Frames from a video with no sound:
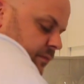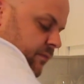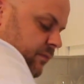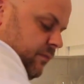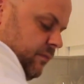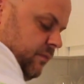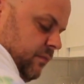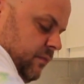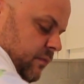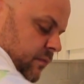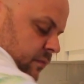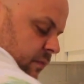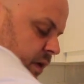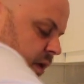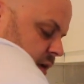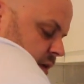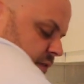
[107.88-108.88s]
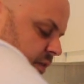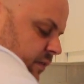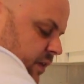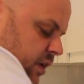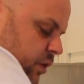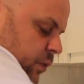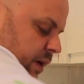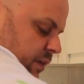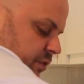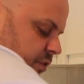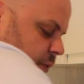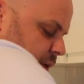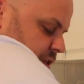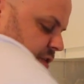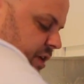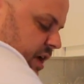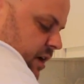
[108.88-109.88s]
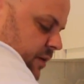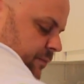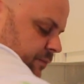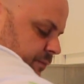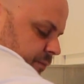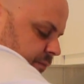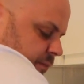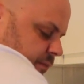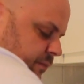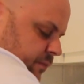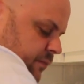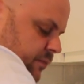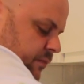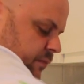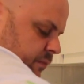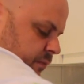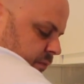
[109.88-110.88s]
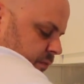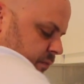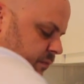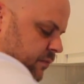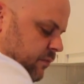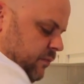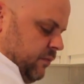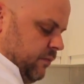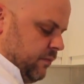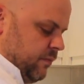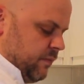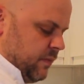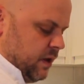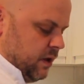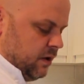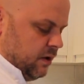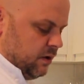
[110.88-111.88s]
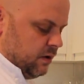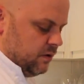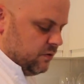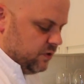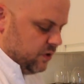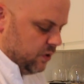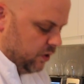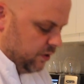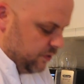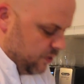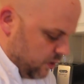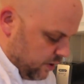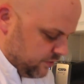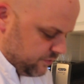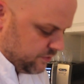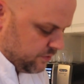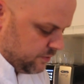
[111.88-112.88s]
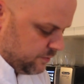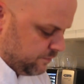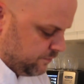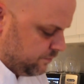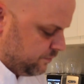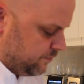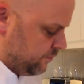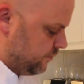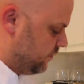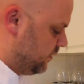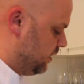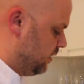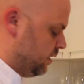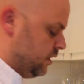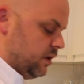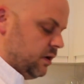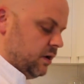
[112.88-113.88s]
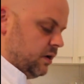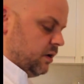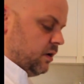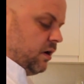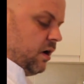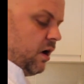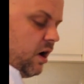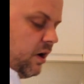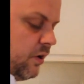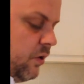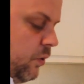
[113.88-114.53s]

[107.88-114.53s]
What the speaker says: let's give it a quick switch down. So you've got a nice, I